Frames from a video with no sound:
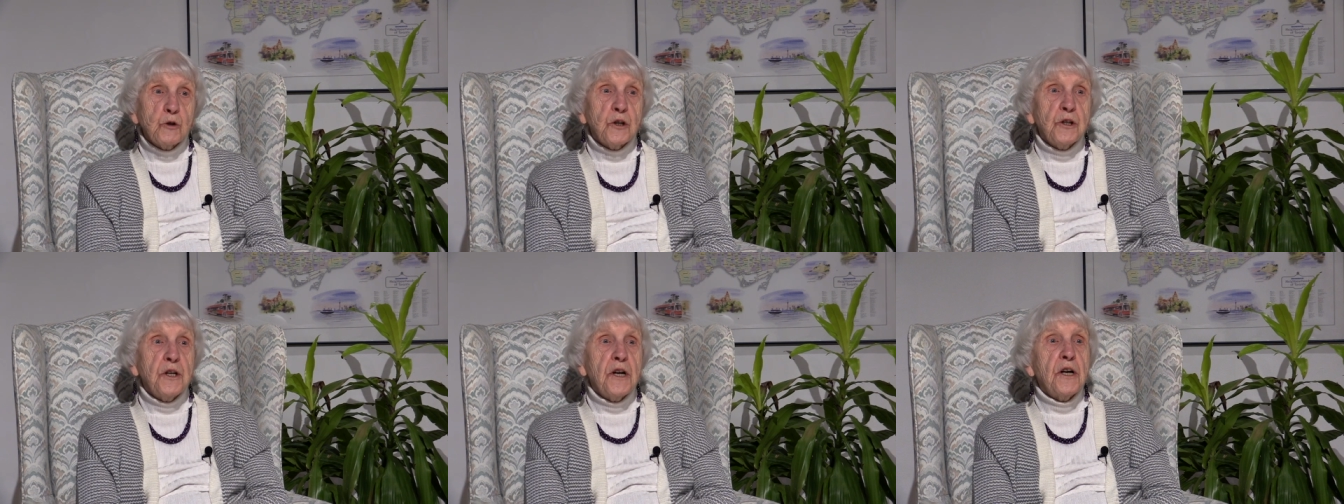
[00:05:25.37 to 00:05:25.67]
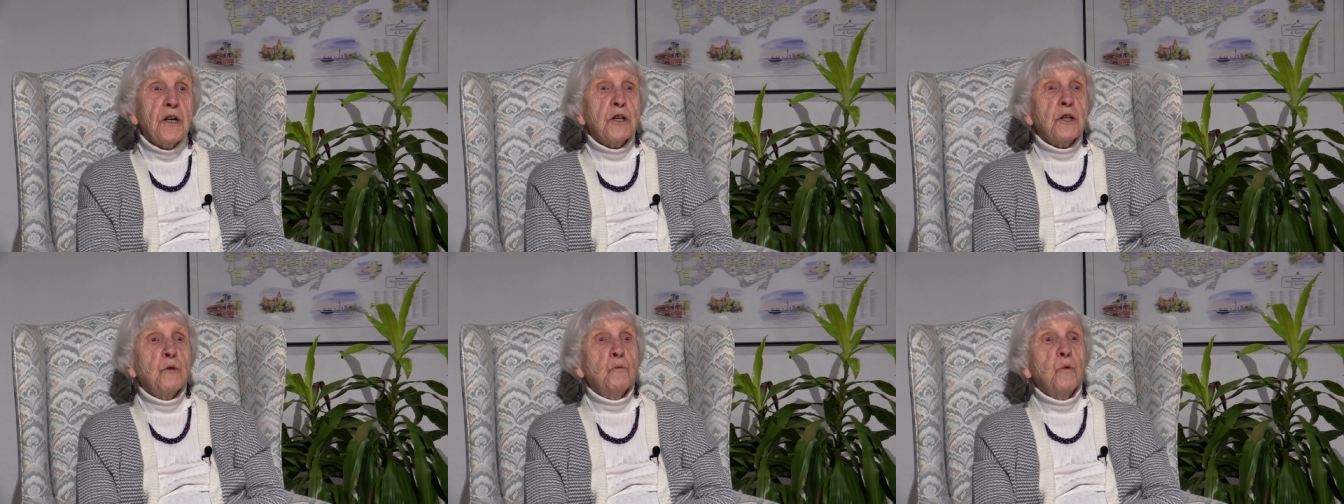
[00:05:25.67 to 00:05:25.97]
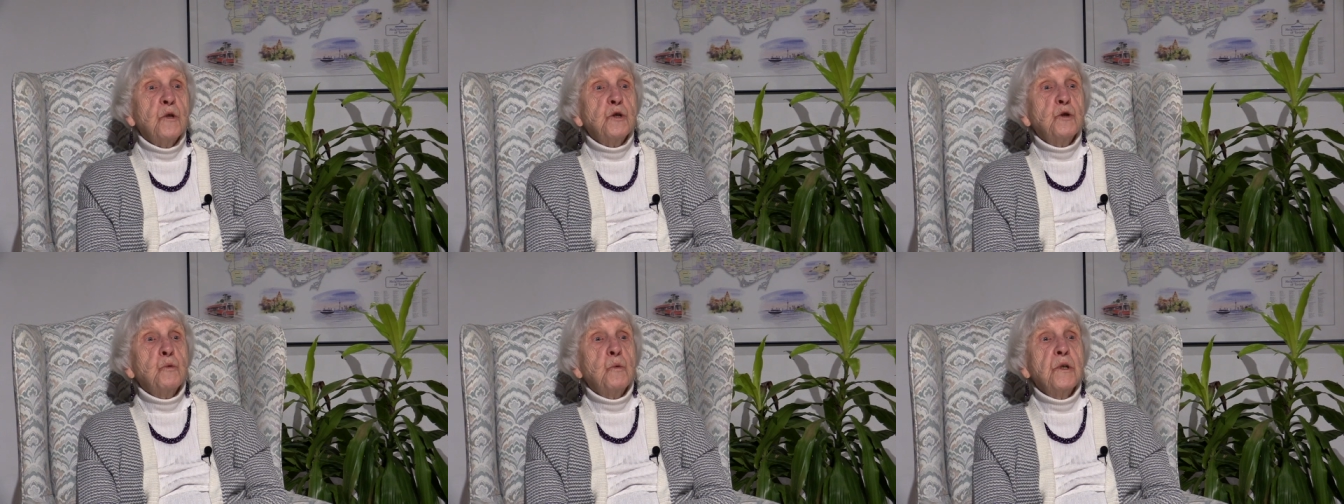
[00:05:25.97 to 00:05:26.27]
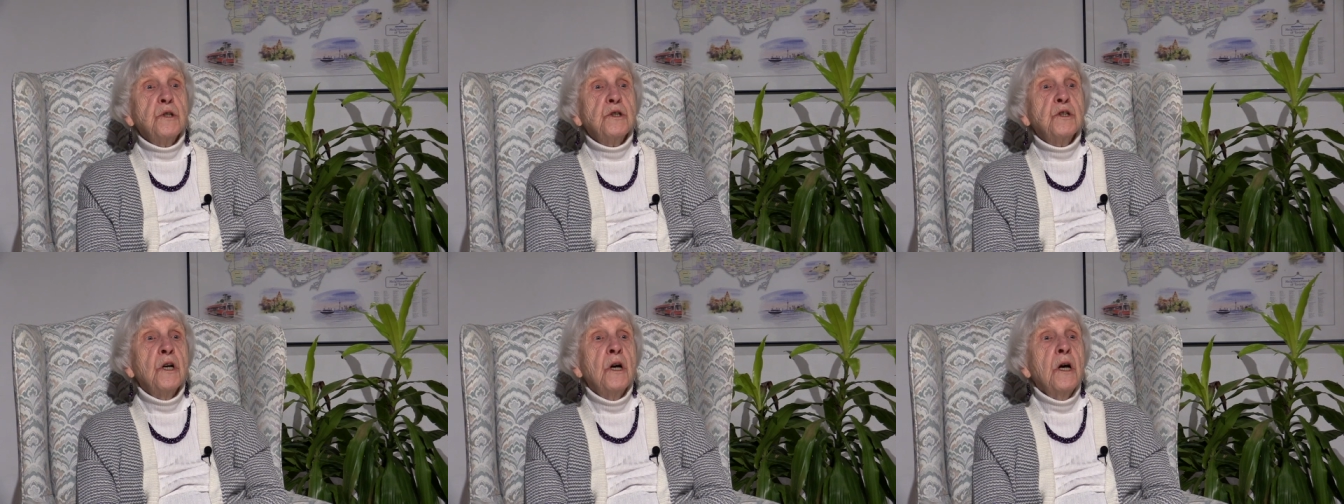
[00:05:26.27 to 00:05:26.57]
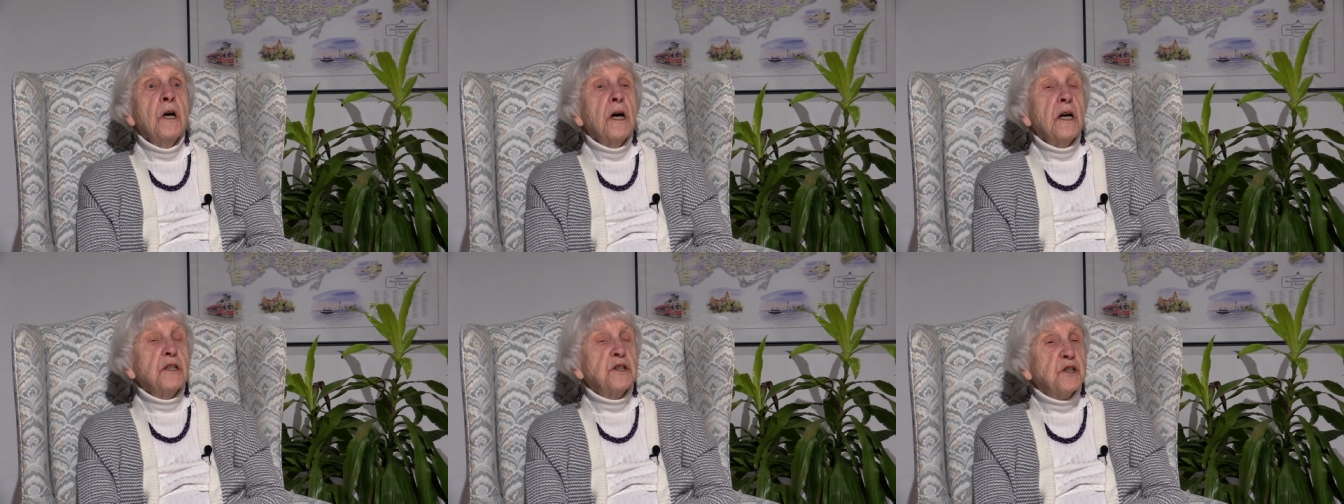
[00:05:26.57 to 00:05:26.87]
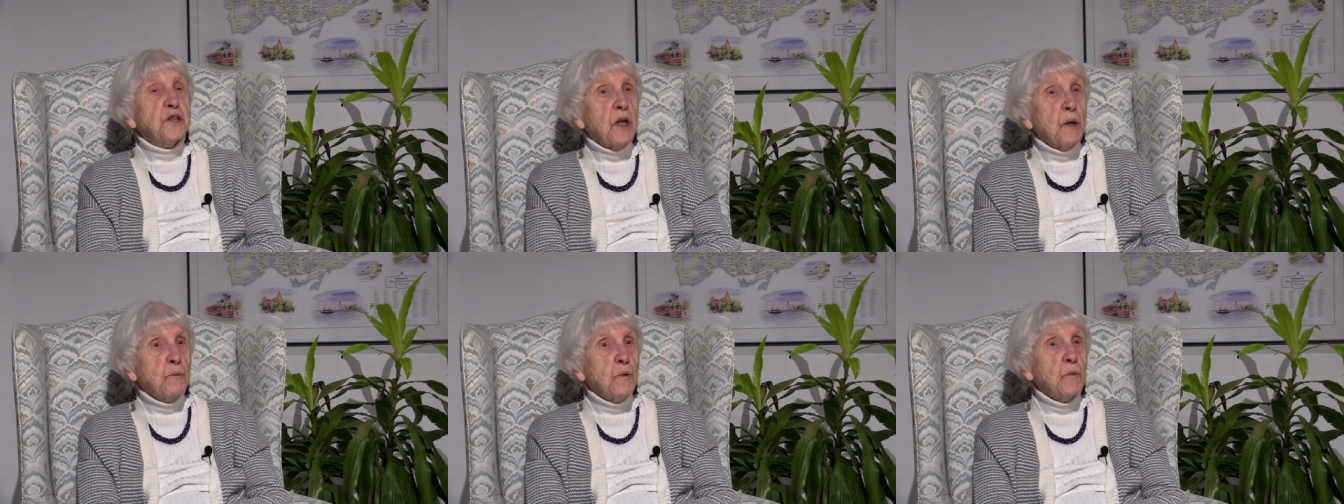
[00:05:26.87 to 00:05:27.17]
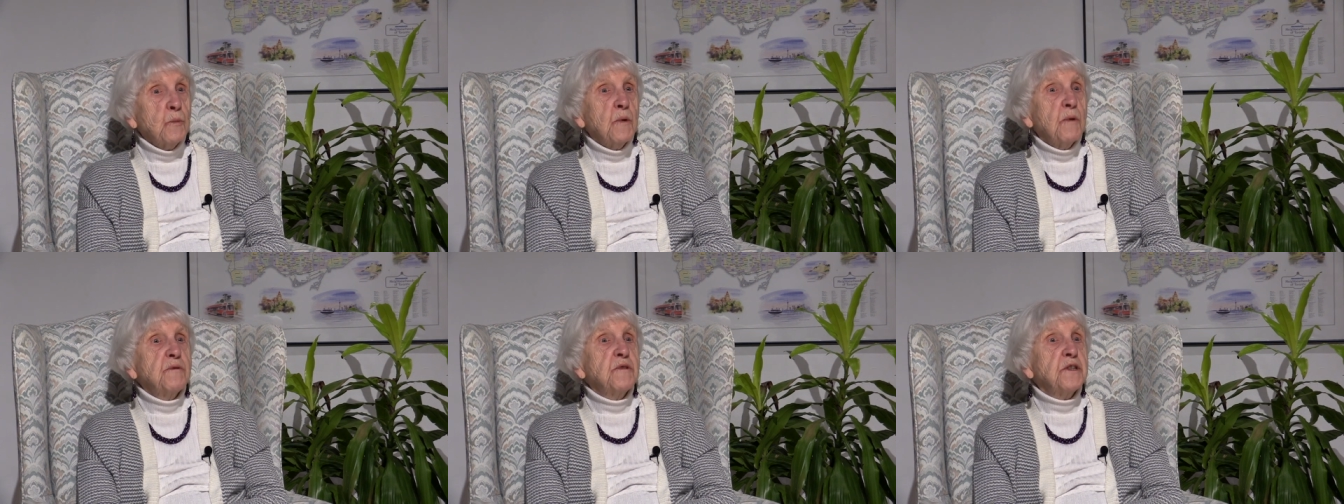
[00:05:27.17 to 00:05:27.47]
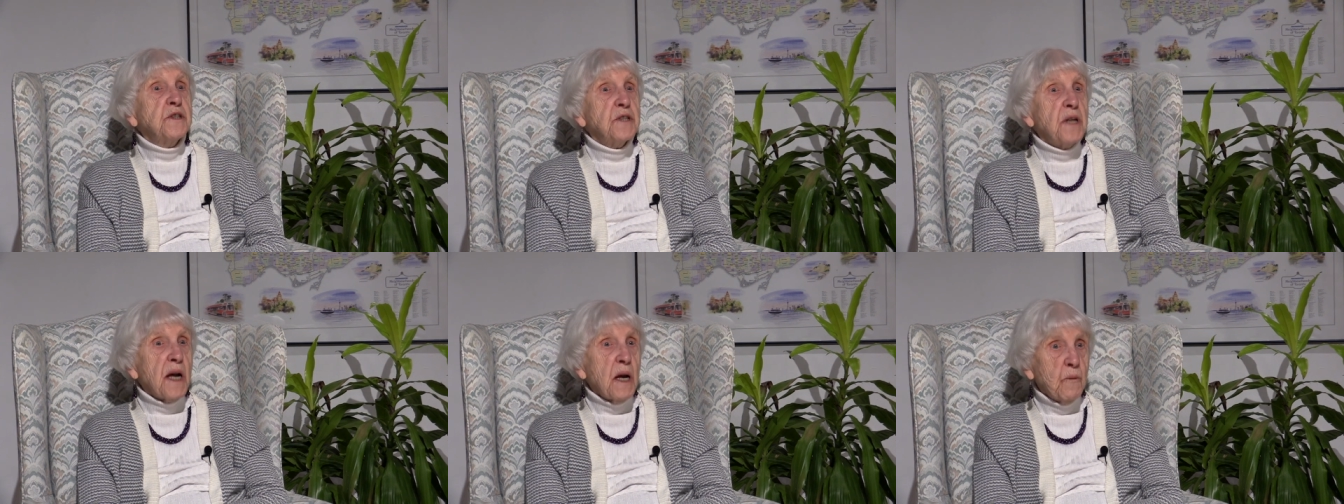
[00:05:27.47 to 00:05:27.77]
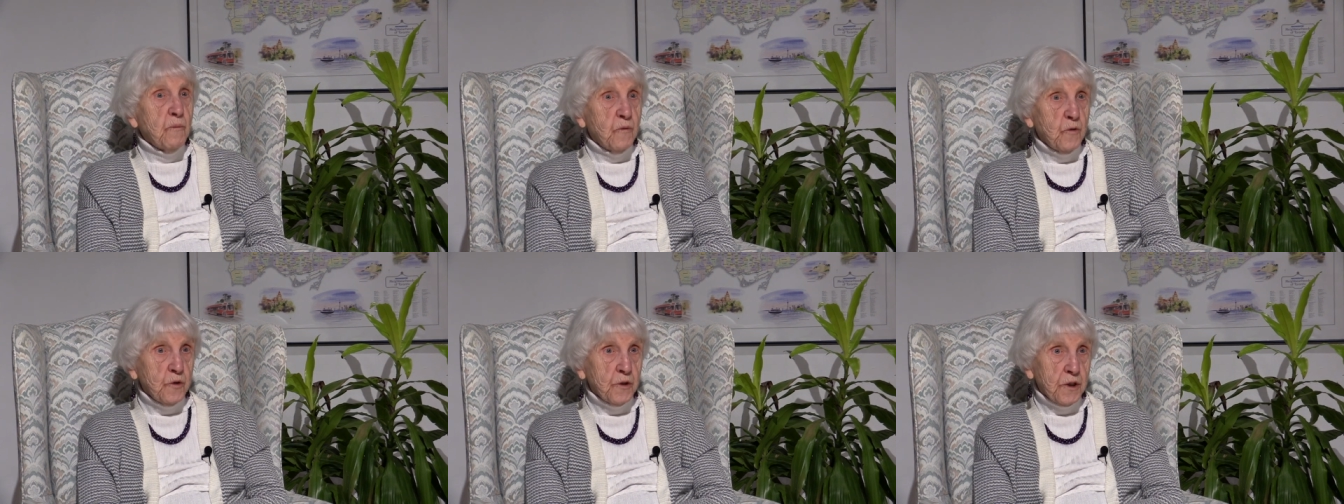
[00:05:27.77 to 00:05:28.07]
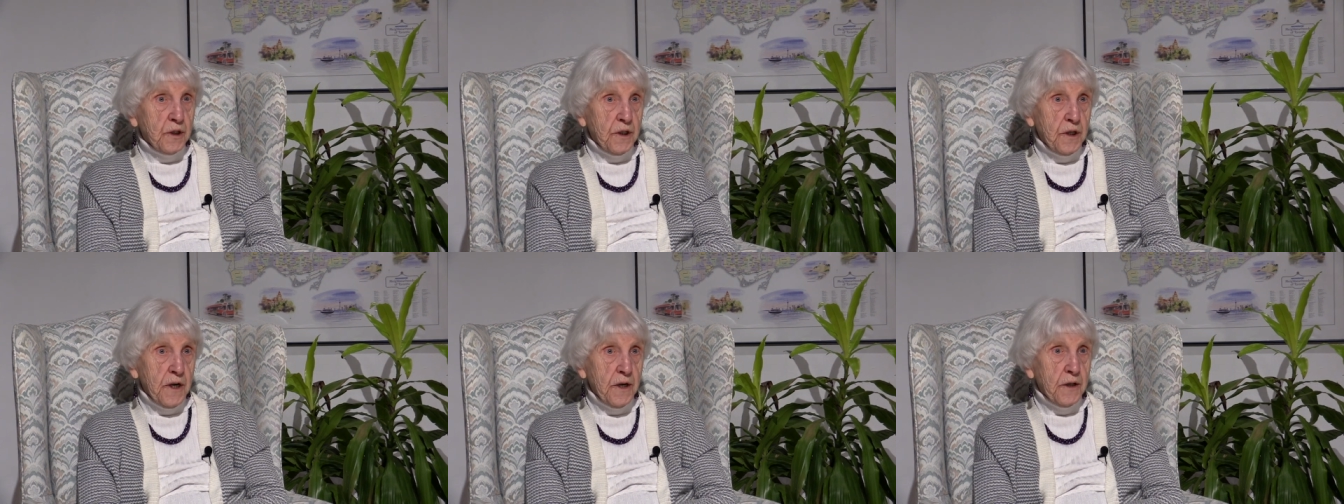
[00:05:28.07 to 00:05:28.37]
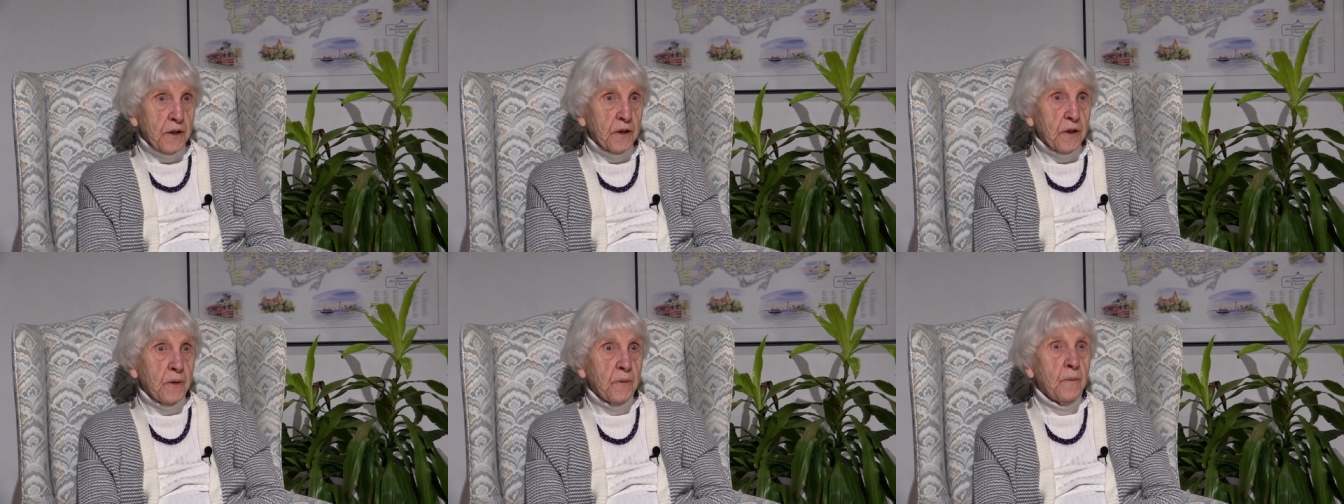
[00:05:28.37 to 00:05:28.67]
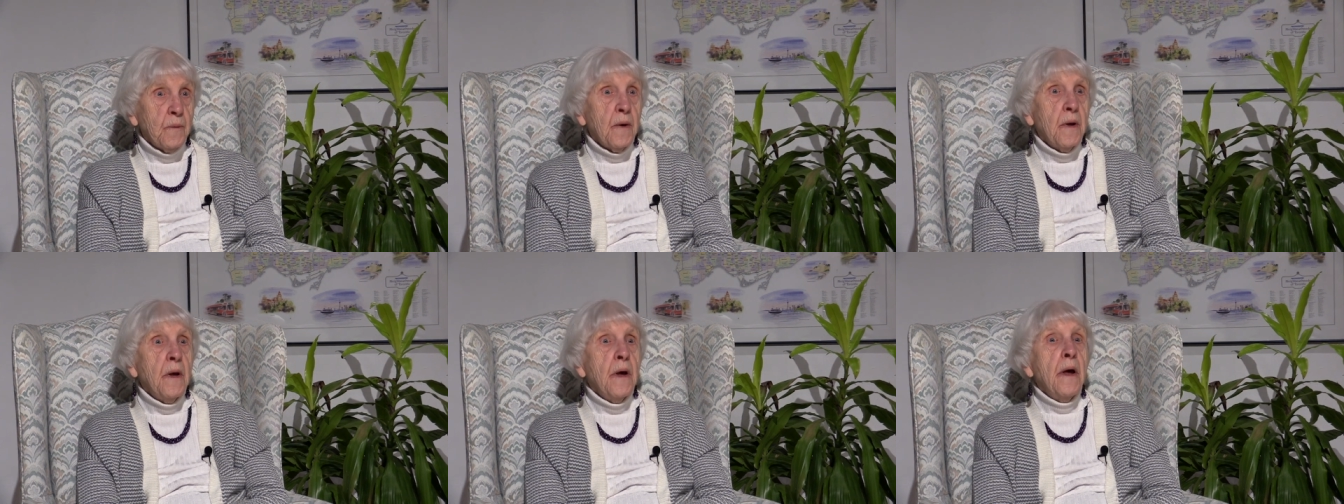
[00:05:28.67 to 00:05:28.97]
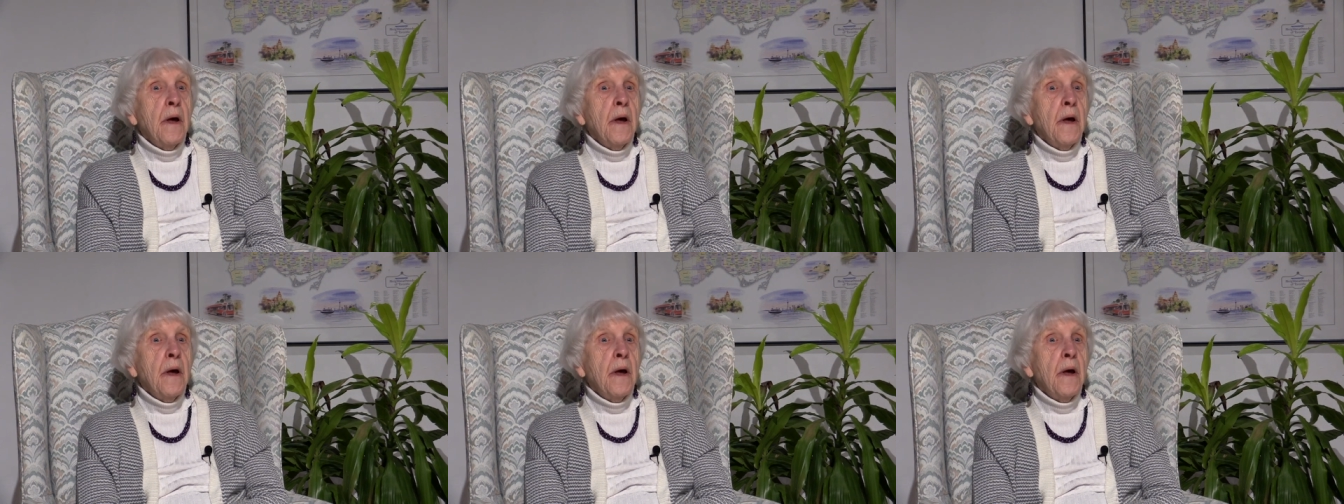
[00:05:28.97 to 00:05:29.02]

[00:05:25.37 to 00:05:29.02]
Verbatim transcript: Connecticut, which was a suburb of Stamford, Connecticut.